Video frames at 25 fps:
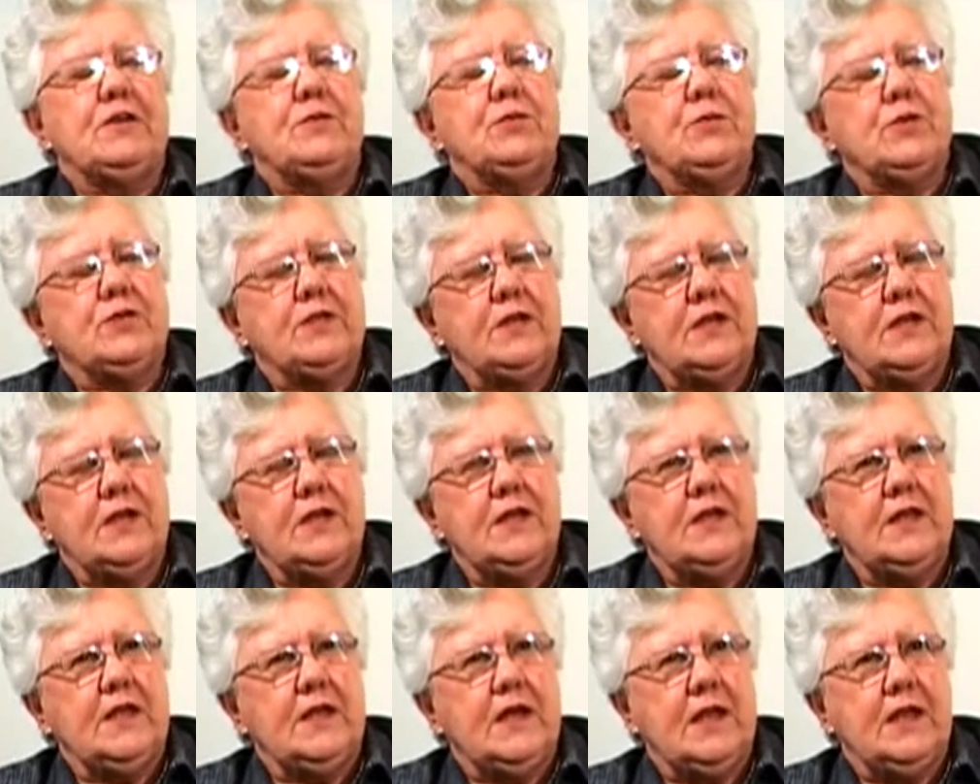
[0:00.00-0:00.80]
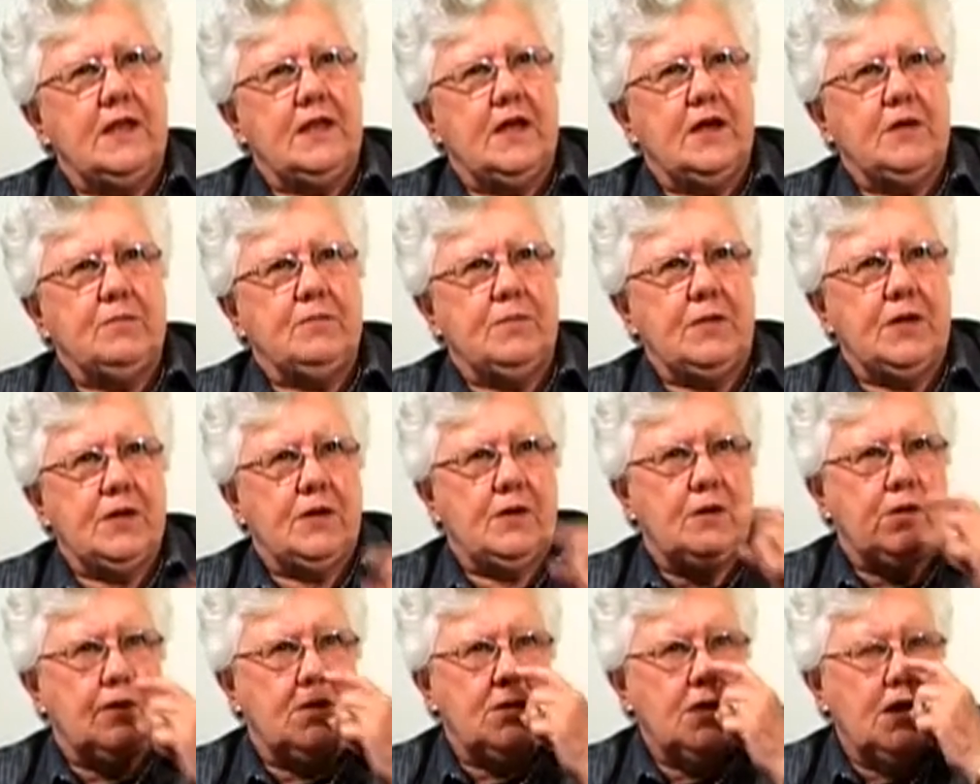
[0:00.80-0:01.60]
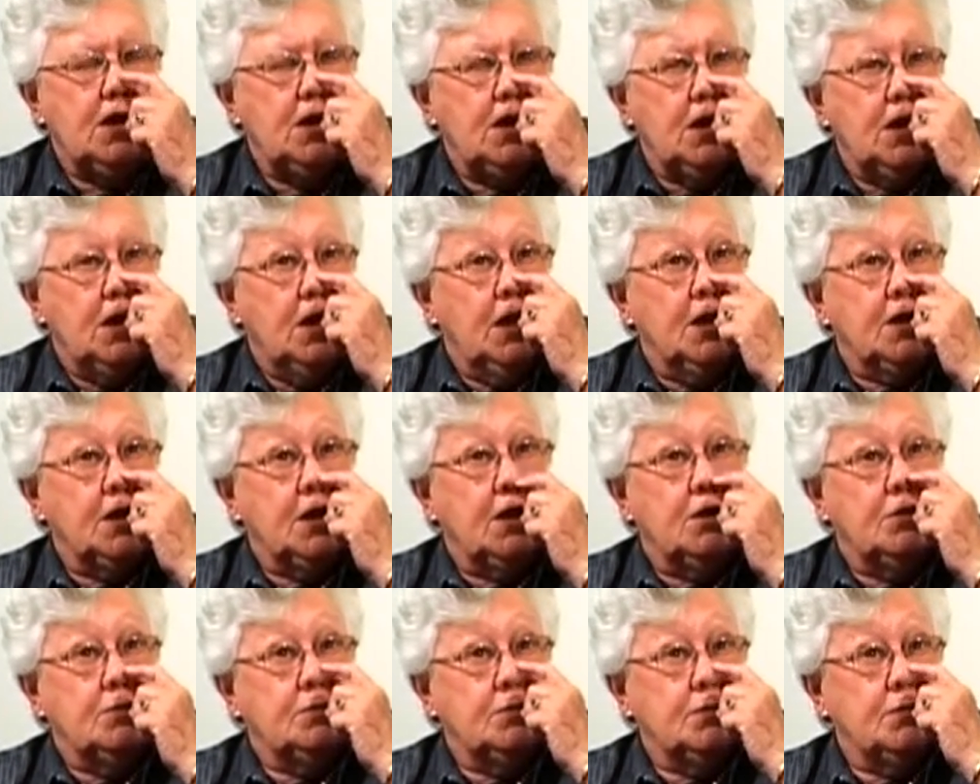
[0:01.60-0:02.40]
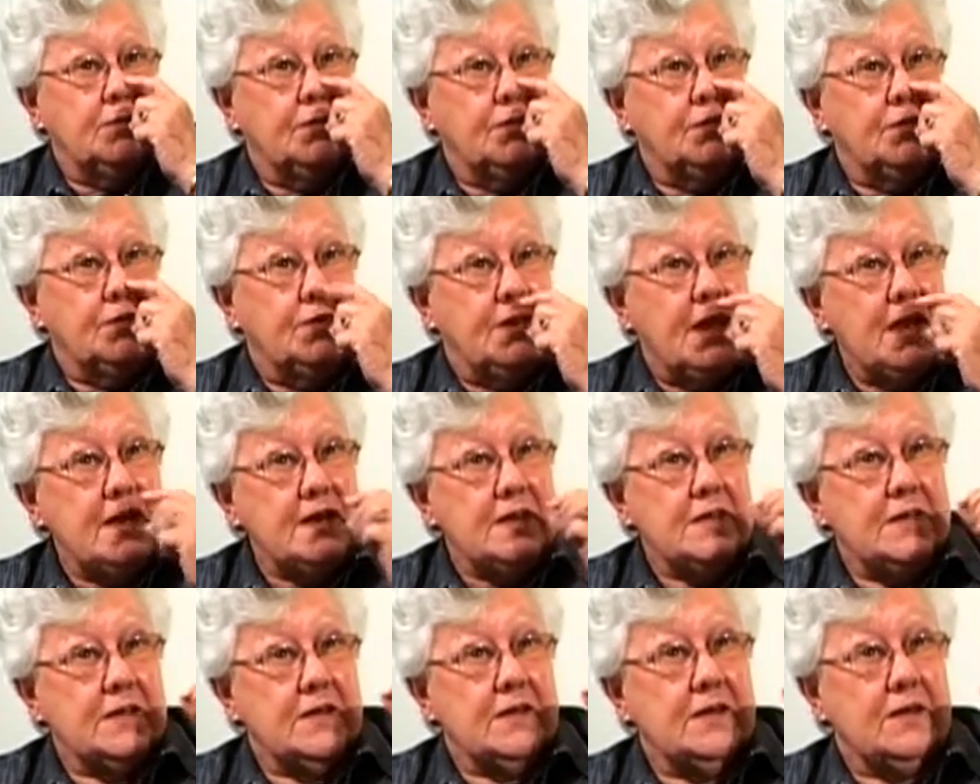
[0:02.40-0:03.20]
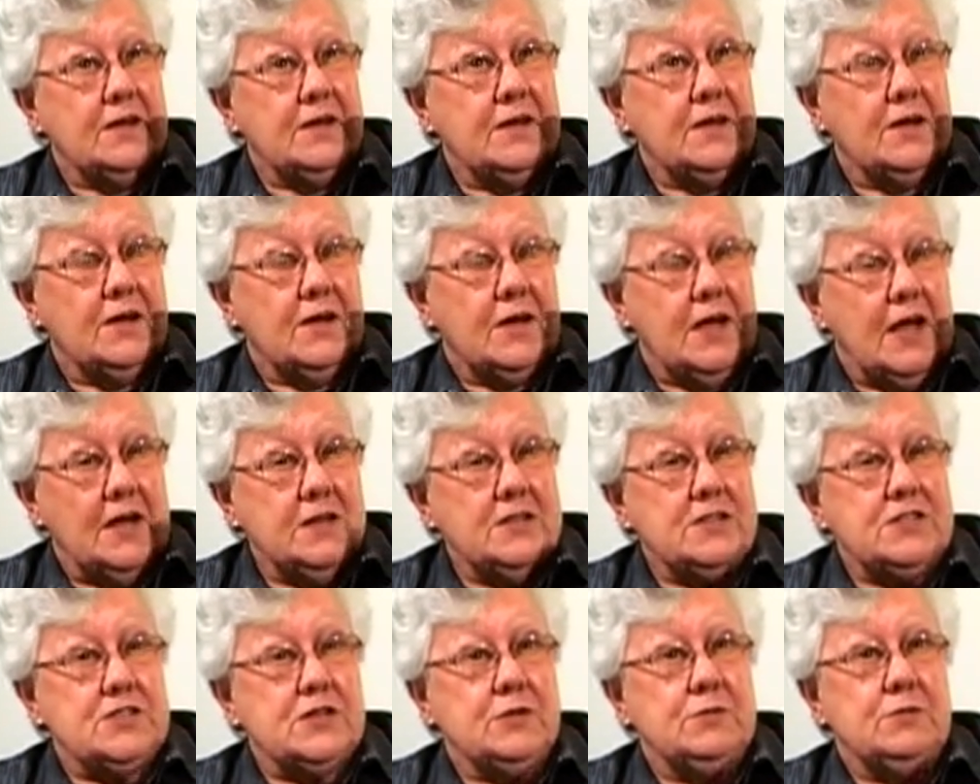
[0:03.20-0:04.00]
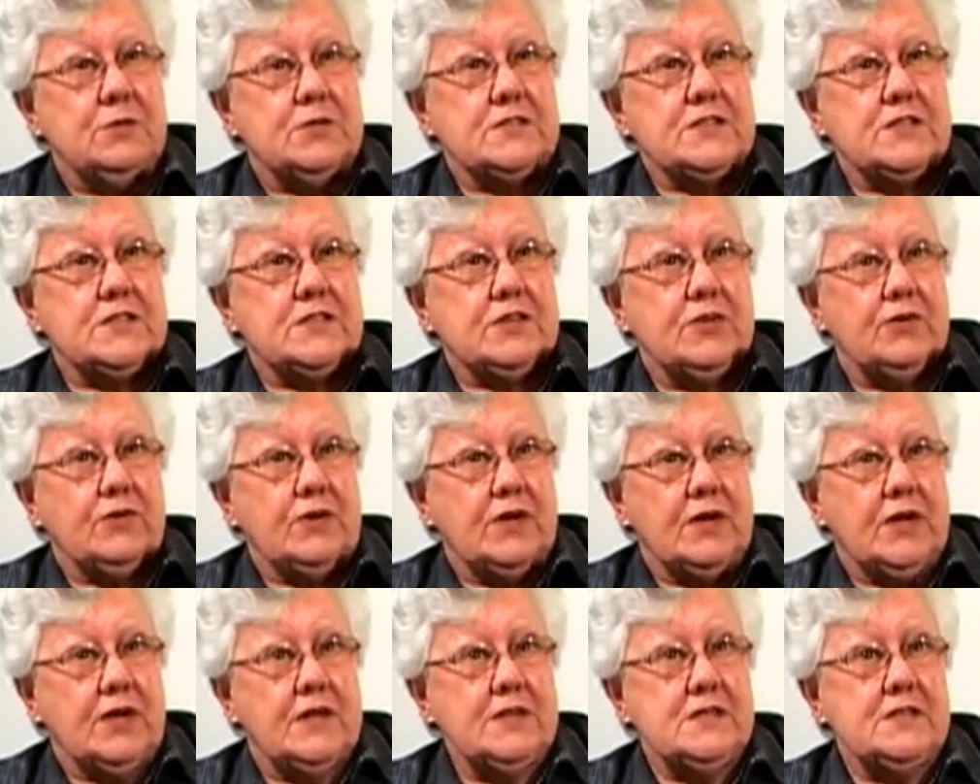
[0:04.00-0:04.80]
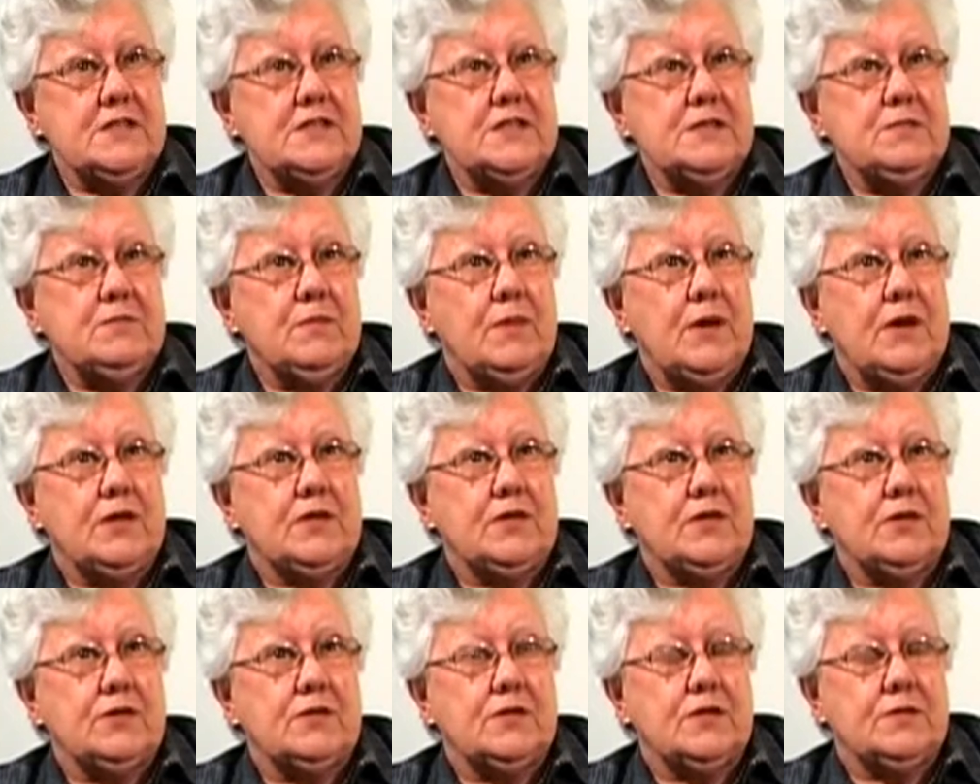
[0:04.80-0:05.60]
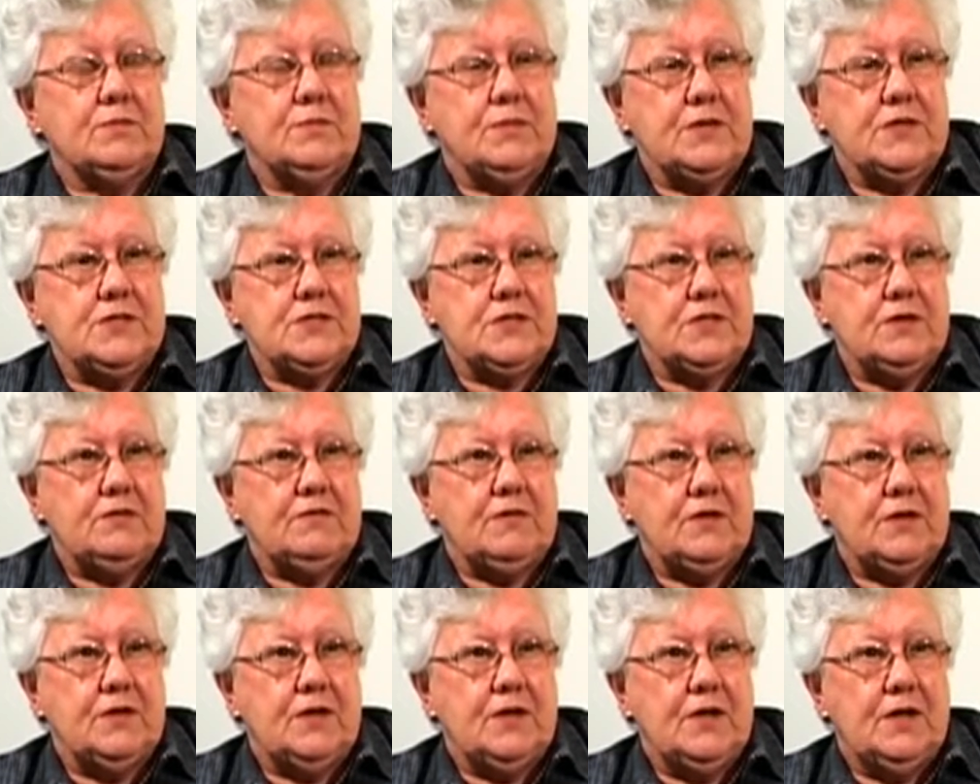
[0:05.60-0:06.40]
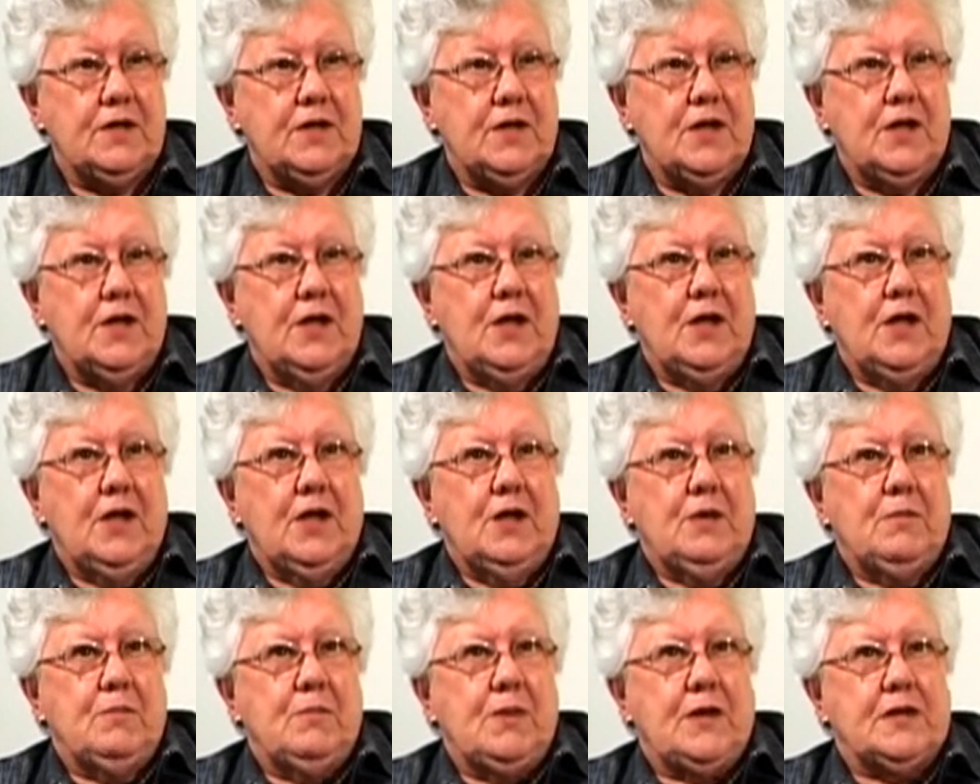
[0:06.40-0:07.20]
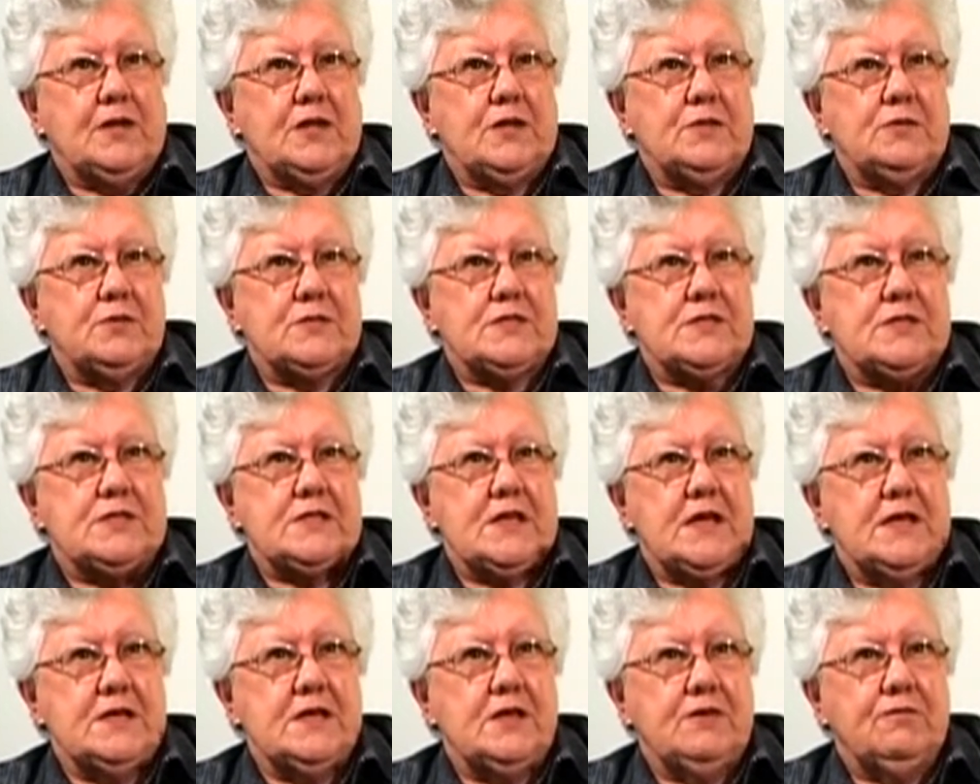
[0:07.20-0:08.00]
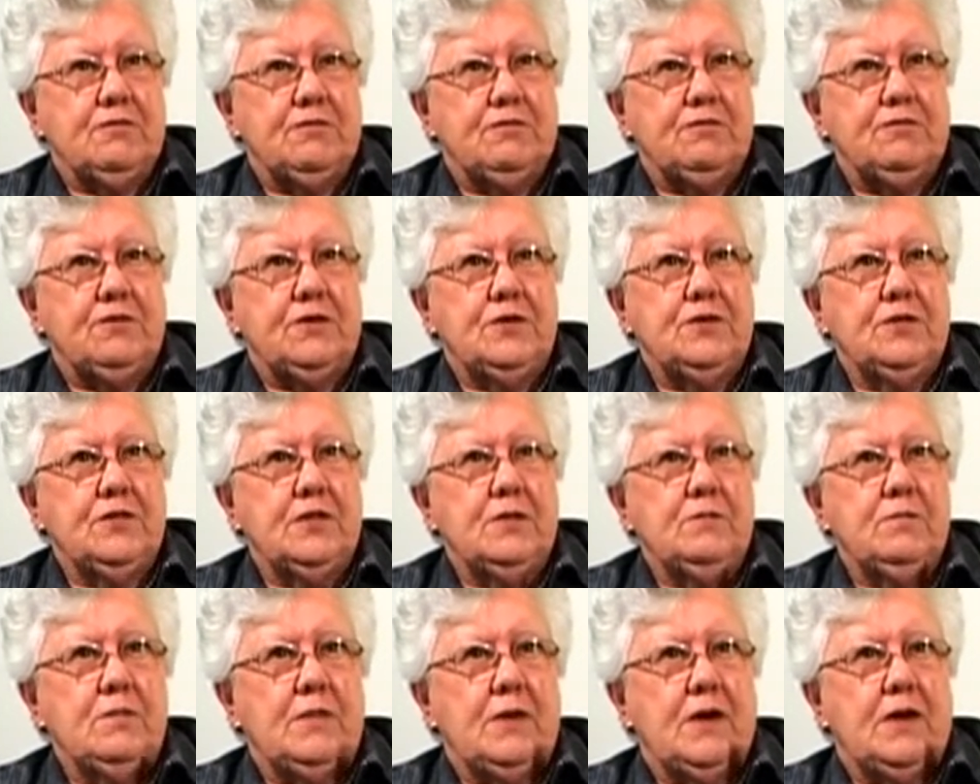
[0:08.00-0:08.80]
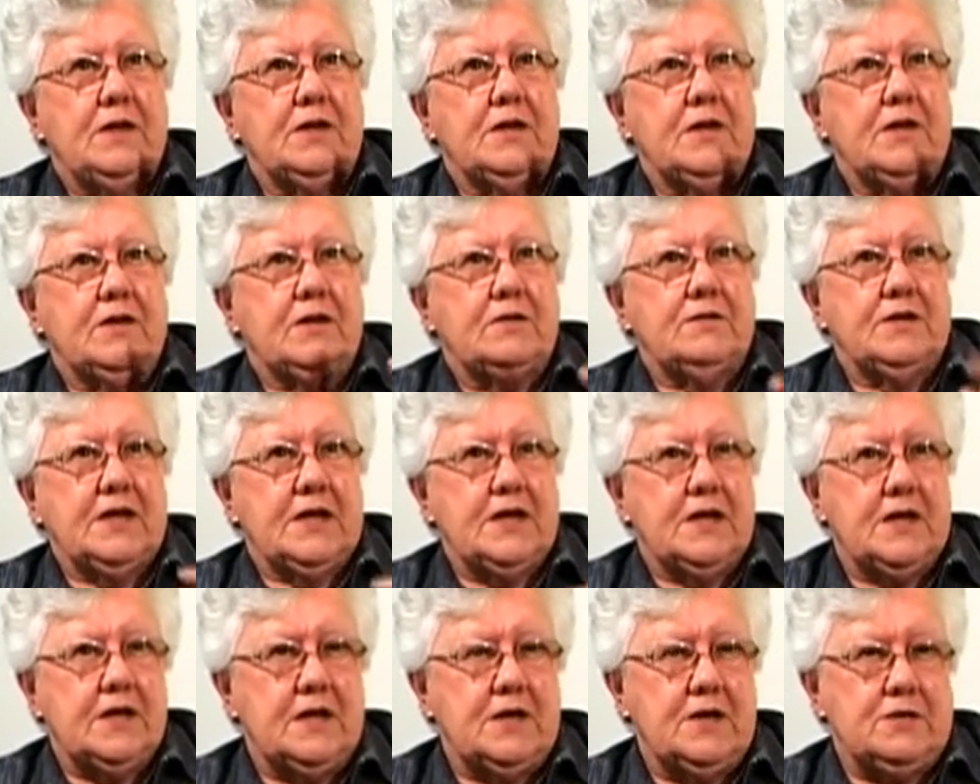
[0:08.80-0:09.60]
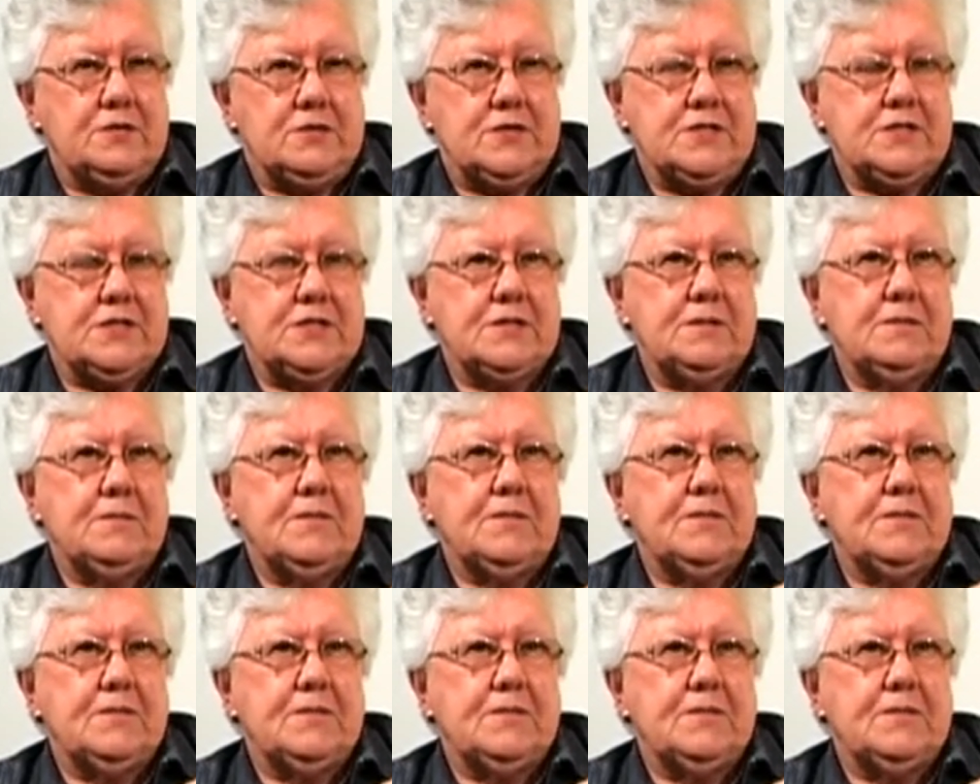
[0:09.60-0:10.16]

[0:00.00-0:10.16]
within the NIPR. Now, that culture was created by Dr. Bishewel, but it was taken further by Dawie Gous.